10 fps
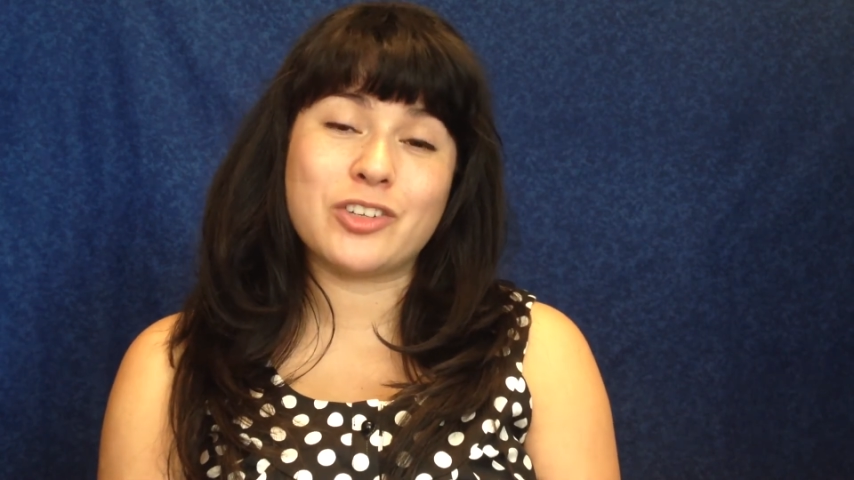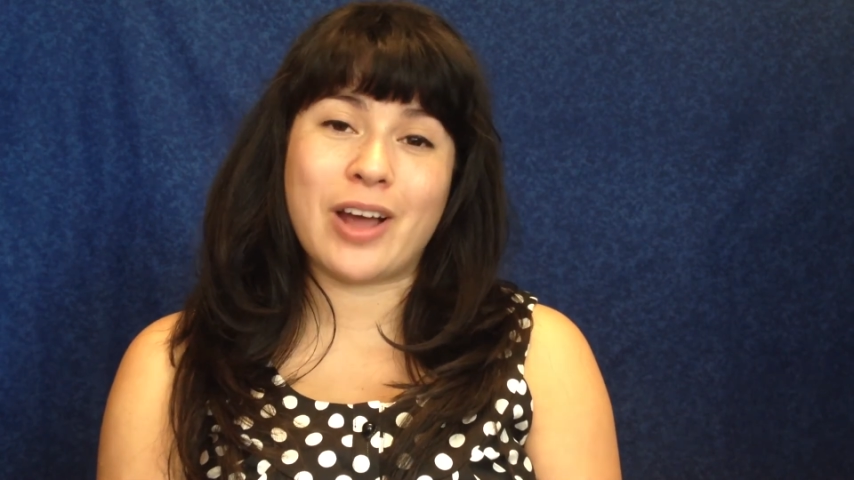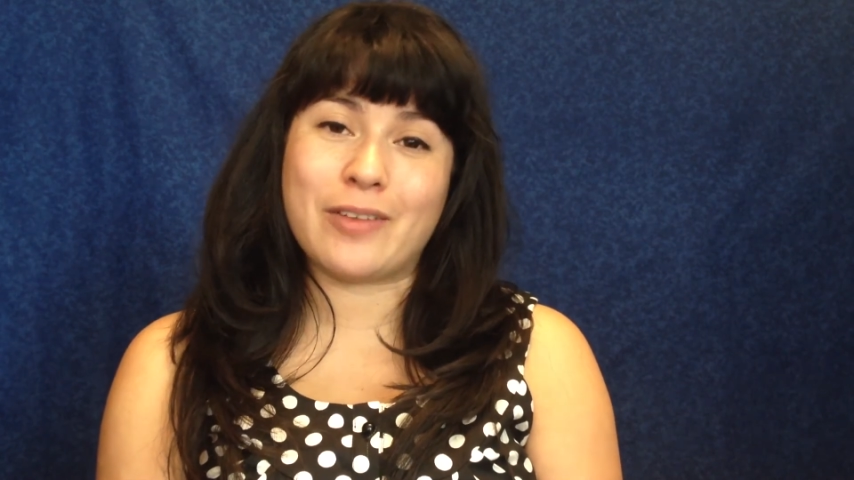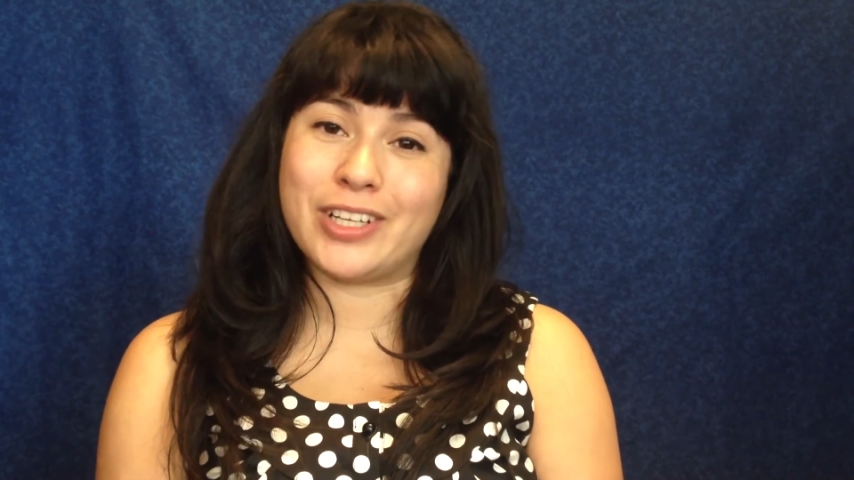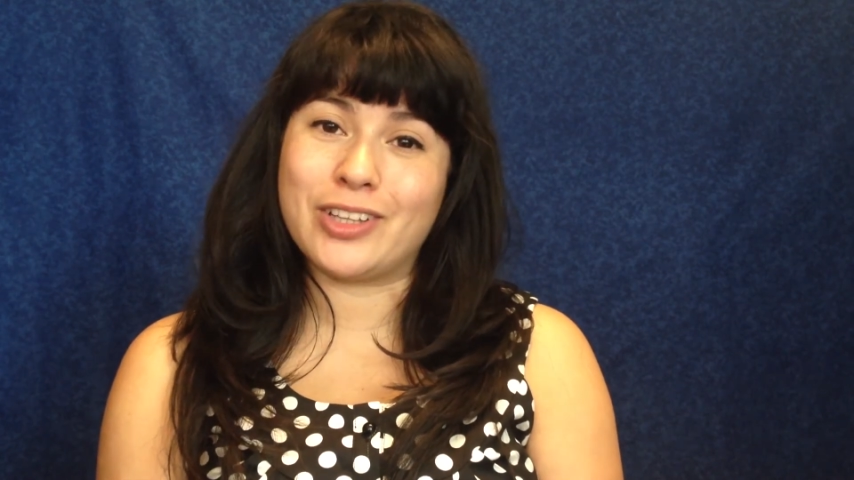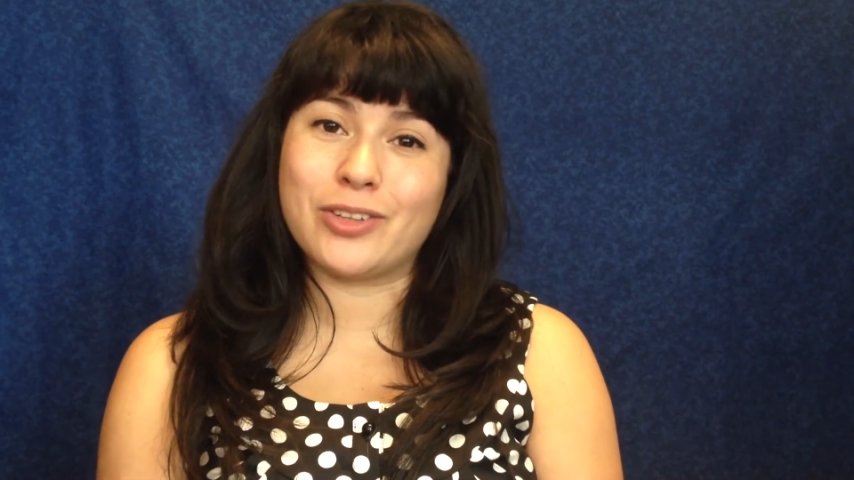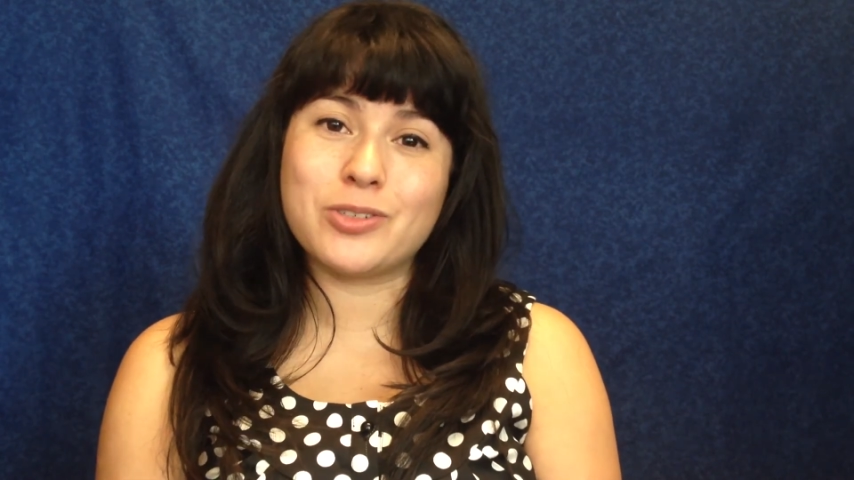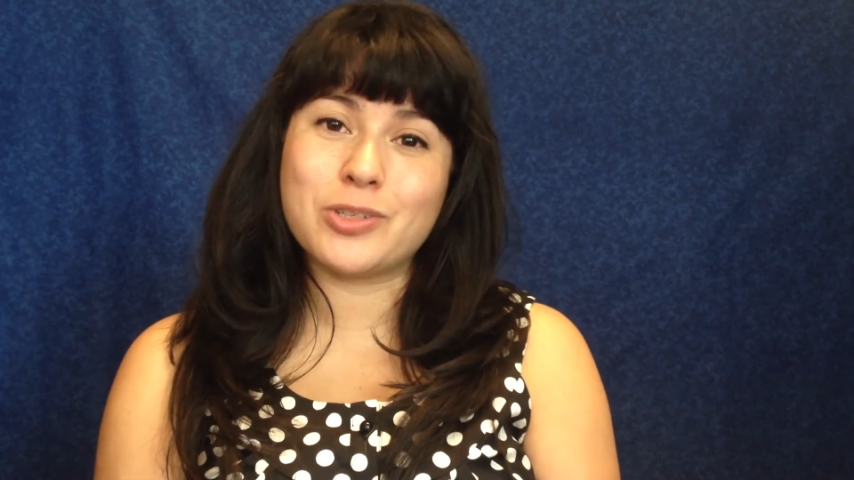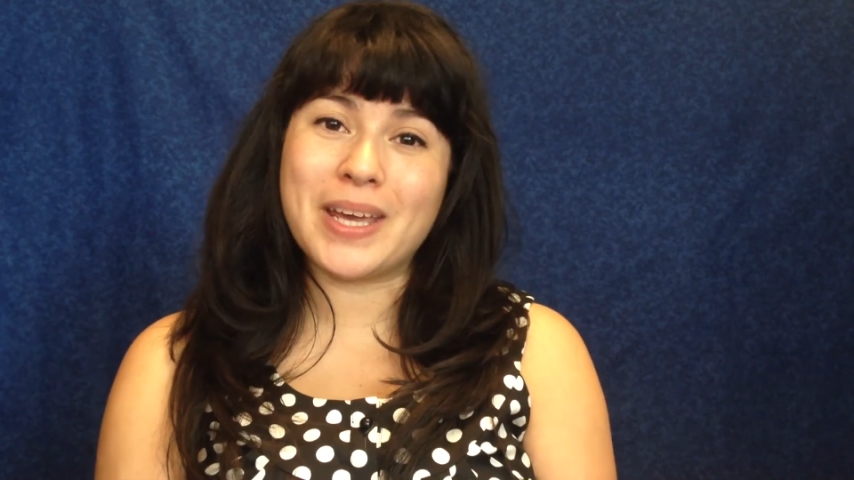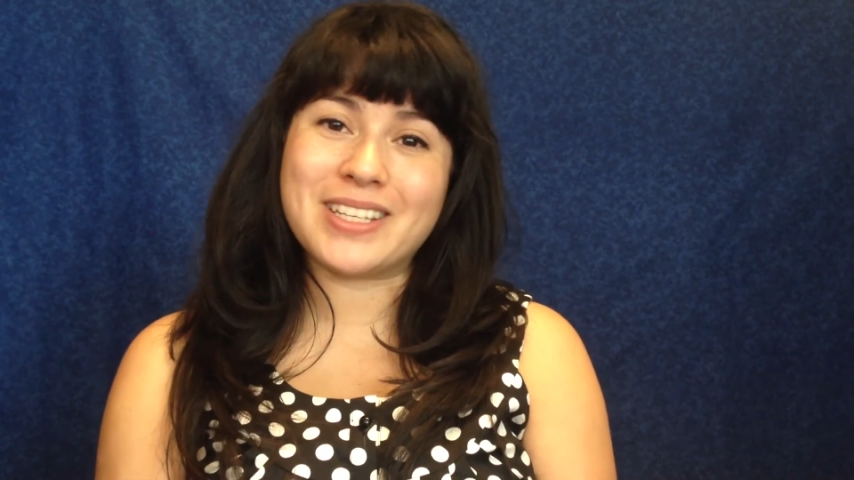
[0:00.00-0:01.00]
traveling through
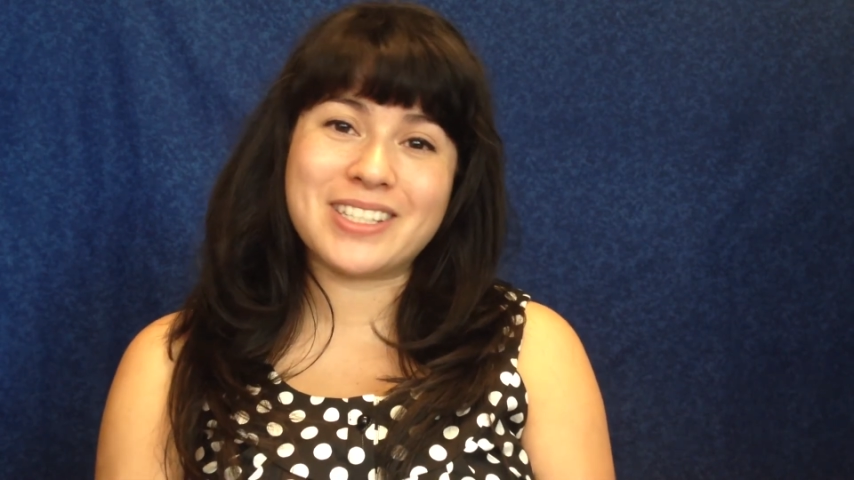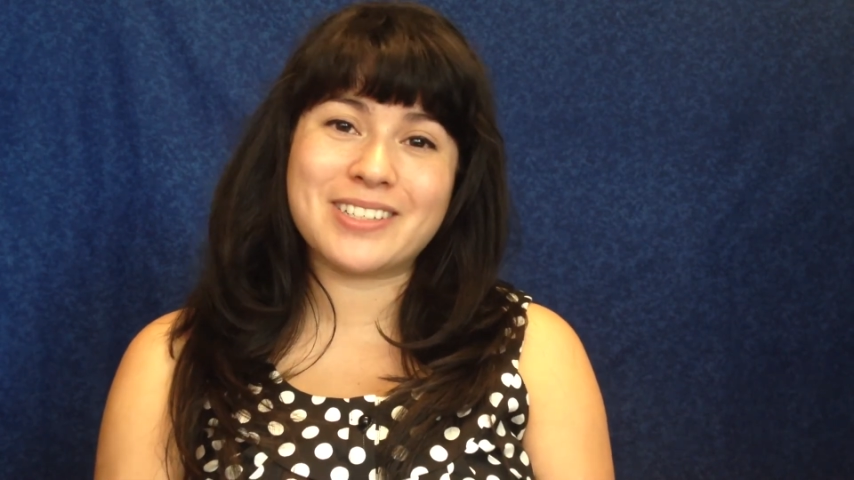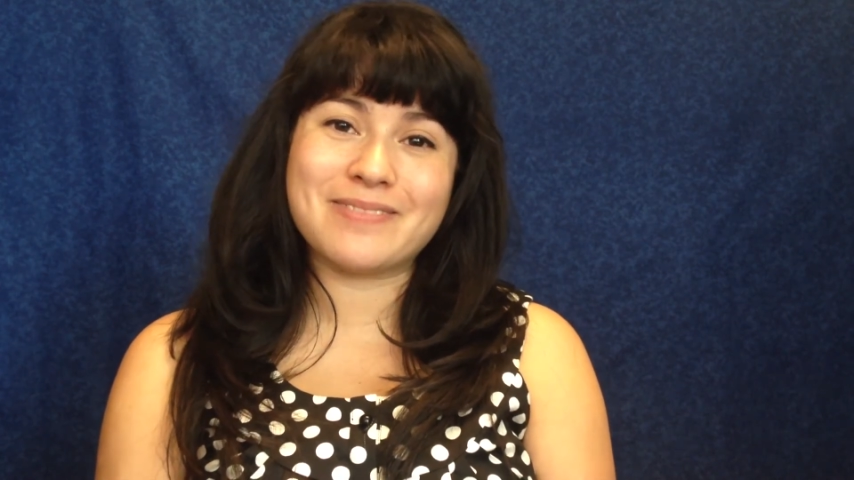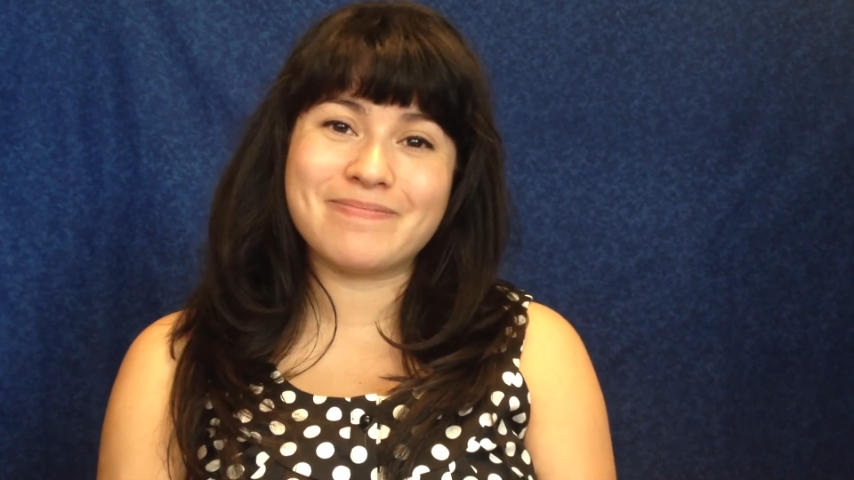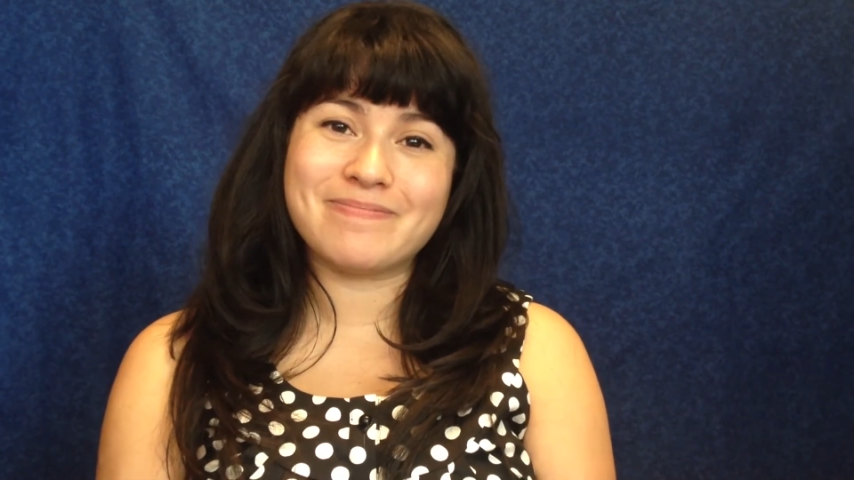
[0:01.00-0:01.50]
space.